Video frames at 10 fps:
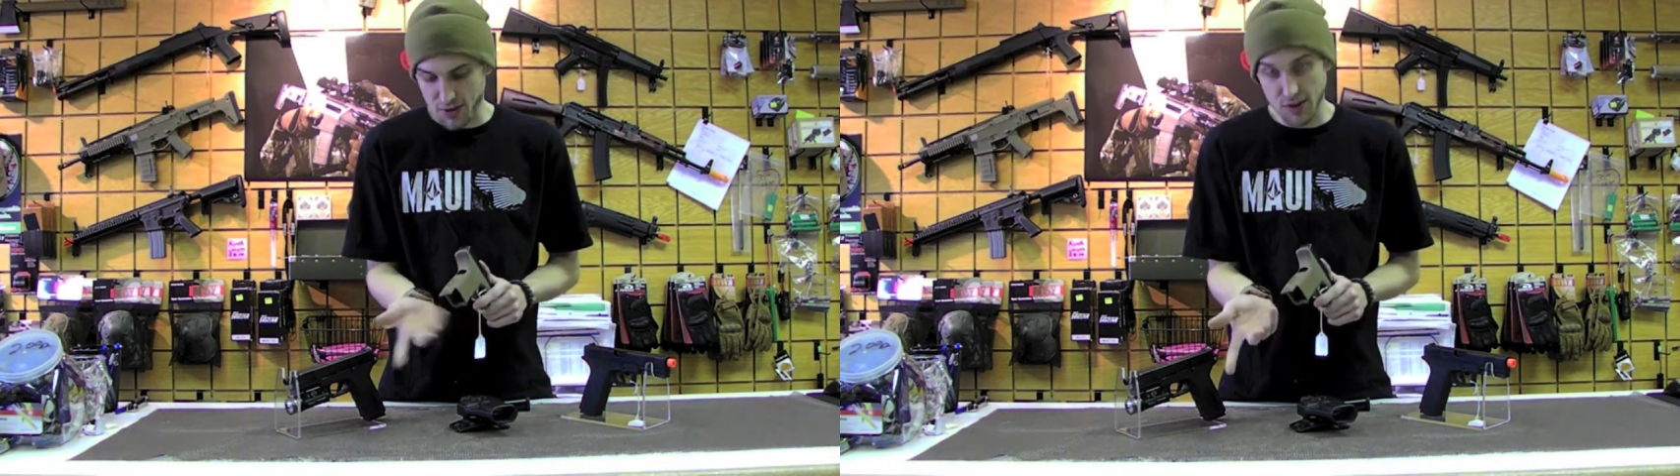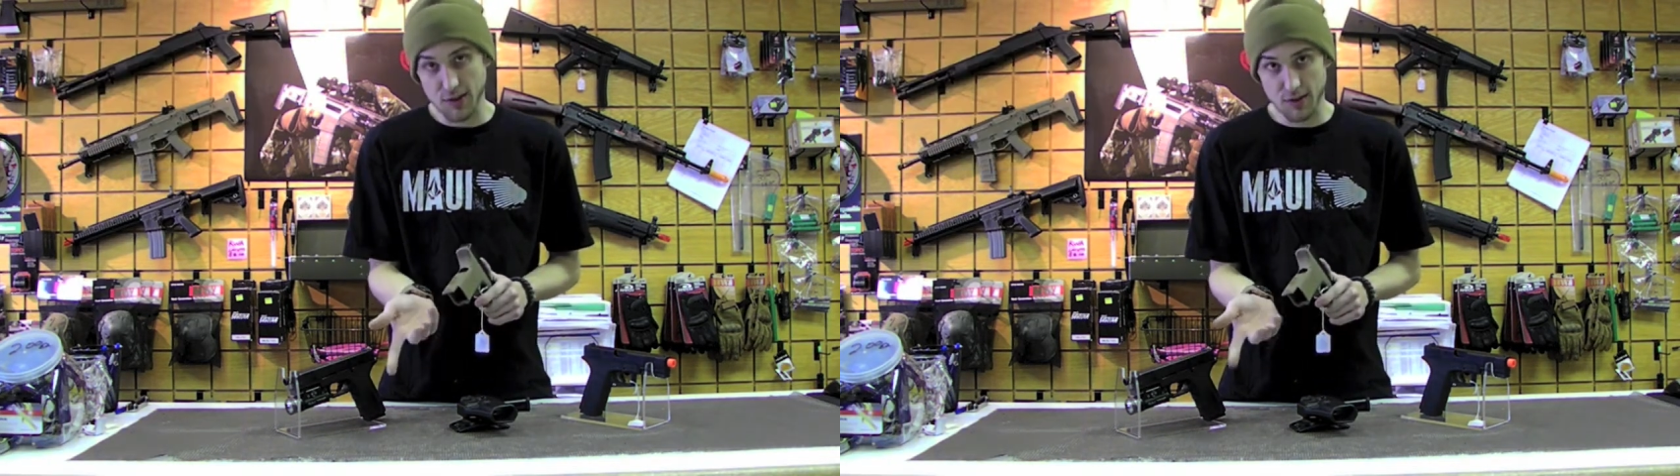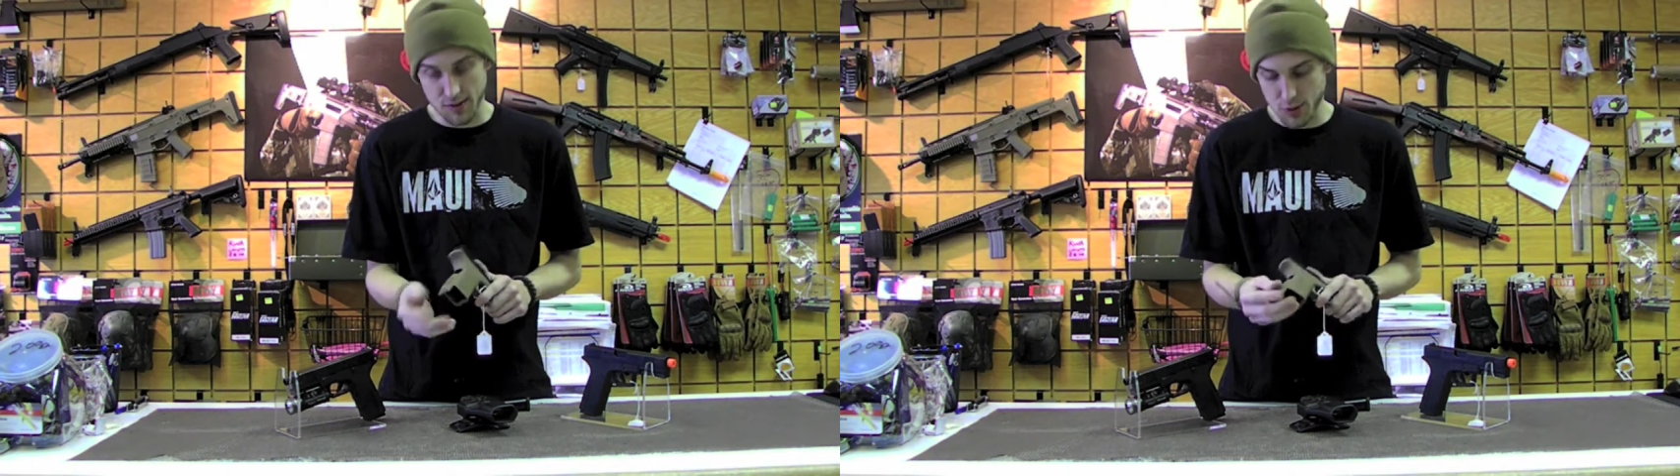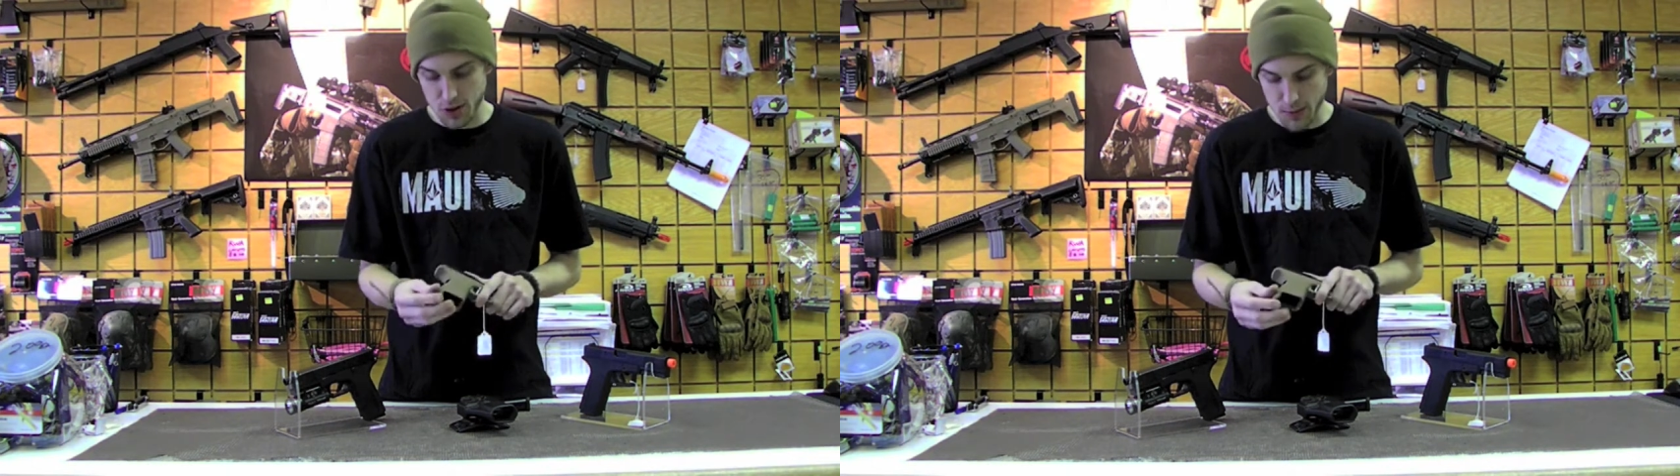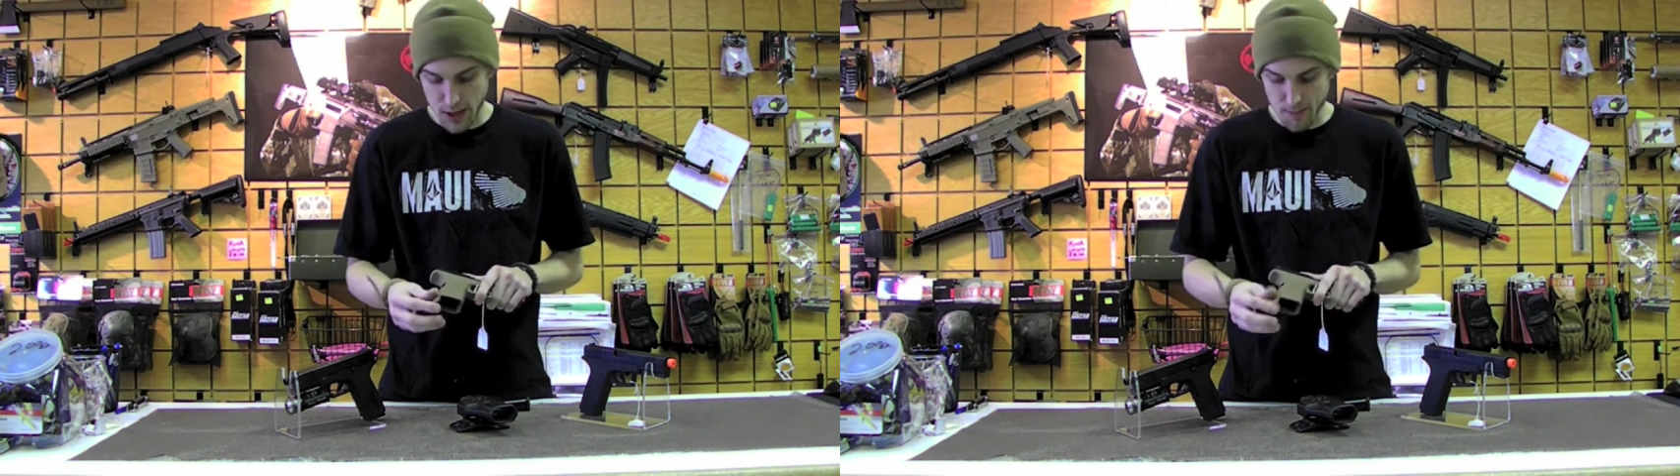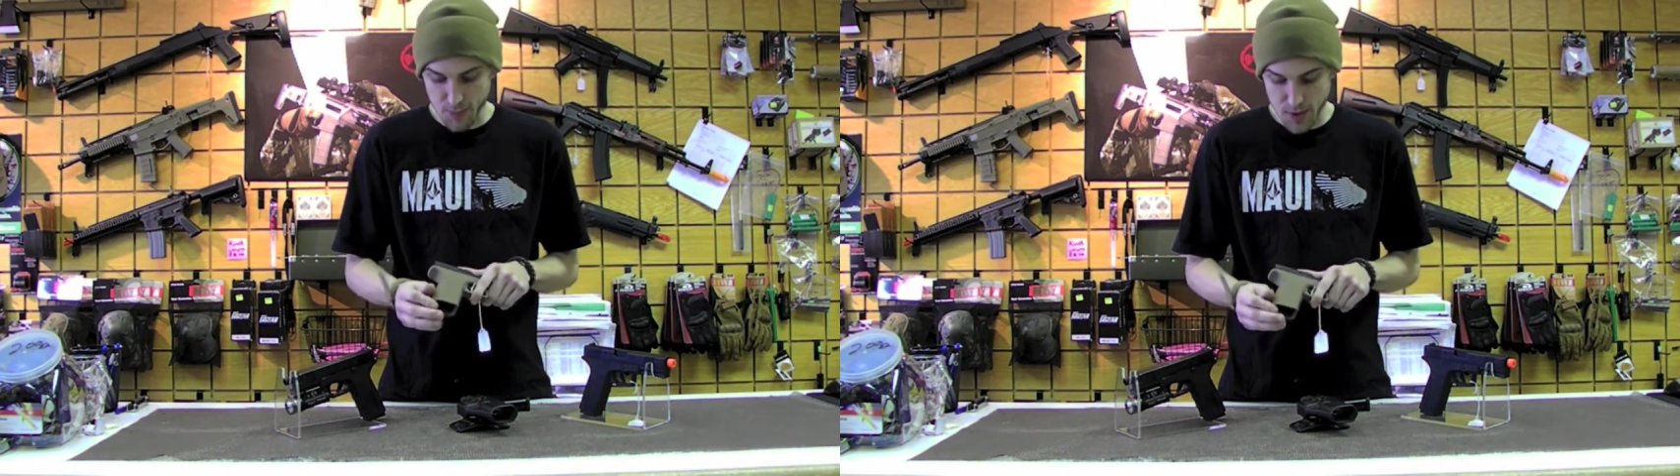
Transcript: so you can switch them out